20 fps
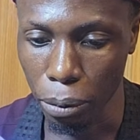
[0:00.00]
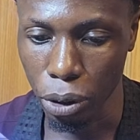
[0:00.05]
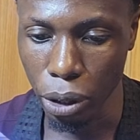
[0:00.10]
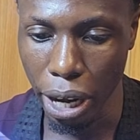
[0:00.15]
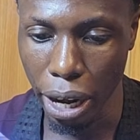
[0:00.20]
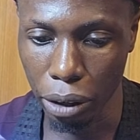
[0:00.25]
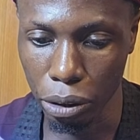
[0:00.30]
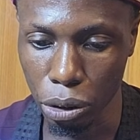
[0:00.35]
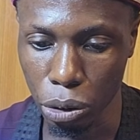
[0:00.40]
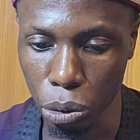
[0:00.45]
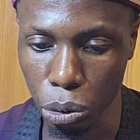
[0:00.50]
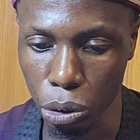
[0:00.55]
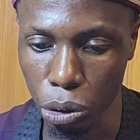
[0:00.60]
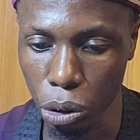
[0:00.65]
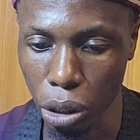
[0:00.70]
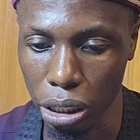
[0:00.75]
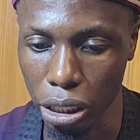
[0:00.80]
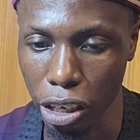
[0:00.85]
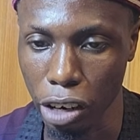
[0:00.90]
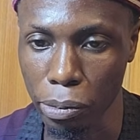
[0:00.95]
I'm going to head
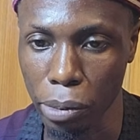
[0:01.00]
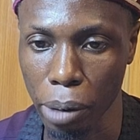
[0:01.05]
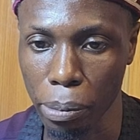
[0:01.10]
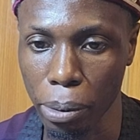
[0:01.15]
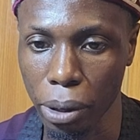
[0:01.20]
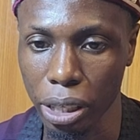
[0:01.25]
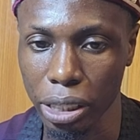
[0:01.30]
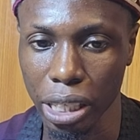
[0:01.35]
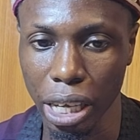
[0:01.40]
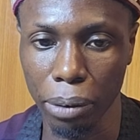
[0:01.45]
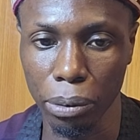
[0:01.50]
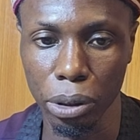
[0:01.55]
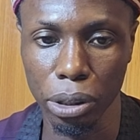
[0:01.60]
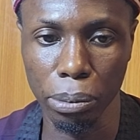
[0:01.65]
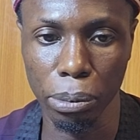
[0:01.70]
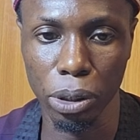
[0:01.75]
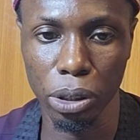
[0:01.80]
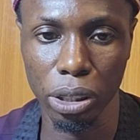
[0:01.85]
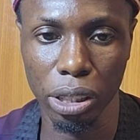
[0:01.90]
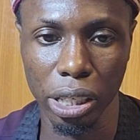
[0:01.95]
on my browser, and what
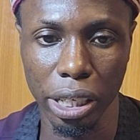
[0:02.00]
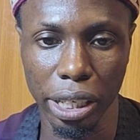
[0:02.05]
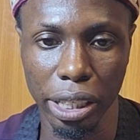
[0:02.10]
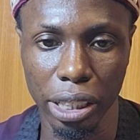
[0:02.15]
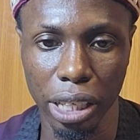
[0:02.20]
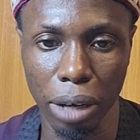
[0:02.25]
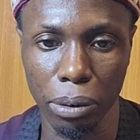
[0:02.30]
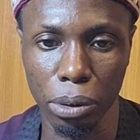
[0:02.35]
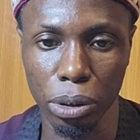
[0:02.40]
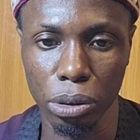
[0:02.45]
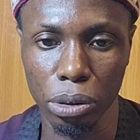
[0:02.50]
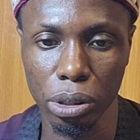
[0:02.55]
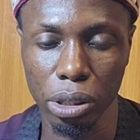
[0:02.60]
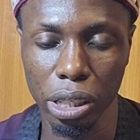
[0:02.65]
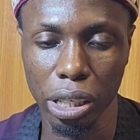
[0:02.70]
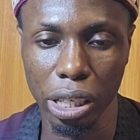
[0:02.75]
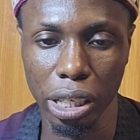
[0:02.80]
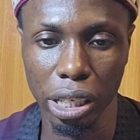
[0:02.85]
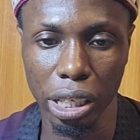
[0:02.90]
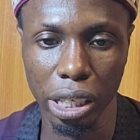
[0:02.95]
I'm going to click now, I'm going to
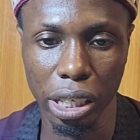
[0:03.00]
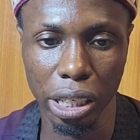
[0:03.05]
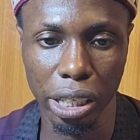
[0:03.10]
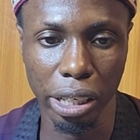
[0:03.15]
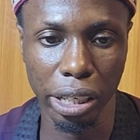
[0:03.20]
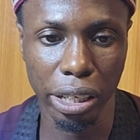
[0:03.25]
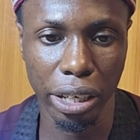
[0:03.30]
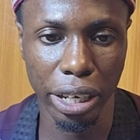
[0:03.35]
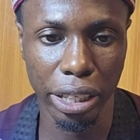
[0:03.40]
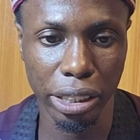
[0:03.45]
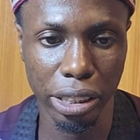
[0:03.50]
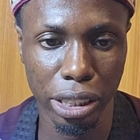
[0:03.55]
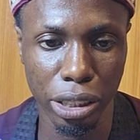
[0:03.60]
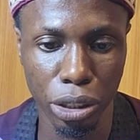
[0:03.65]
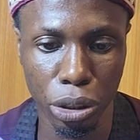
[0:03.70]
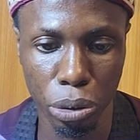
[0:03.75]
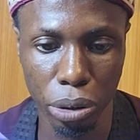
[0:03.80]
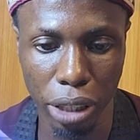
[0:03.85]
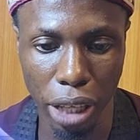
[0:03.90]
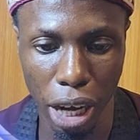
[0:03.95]
create a
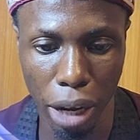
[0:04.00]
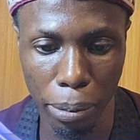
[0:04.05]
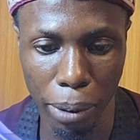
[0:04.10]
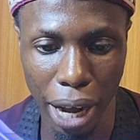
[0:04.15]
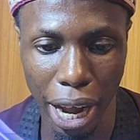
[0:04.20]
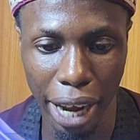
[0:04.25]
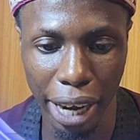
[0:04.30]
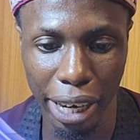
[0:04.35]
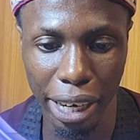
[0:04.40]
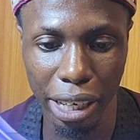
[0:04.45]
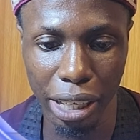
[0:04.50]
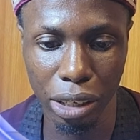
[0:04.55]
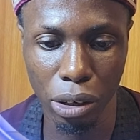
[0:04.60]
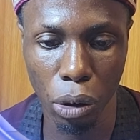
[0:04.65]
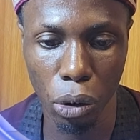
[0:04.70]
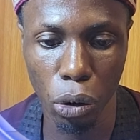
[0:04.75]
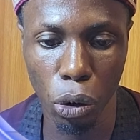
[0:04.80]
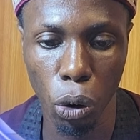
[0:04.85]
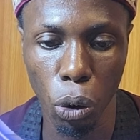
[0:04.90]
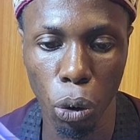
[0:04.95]
new tab and click
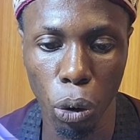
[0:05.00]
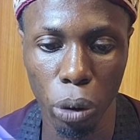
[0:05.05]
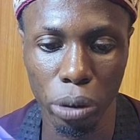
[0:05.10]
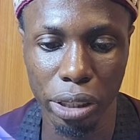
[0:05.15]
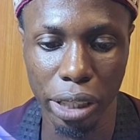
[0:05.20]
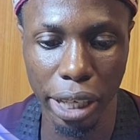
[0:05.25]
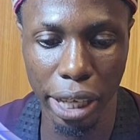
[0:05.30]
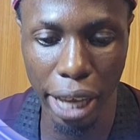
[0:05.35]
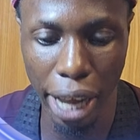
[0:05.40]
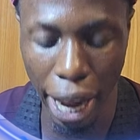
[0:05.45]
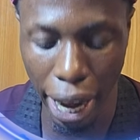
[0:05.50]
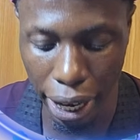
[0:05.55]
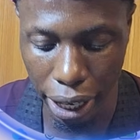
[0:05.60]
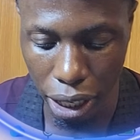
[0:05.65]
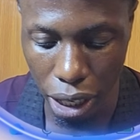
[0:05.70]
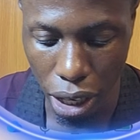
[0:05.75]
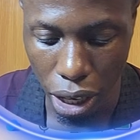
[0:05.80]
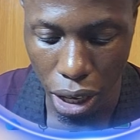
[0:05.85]
on Claude AI.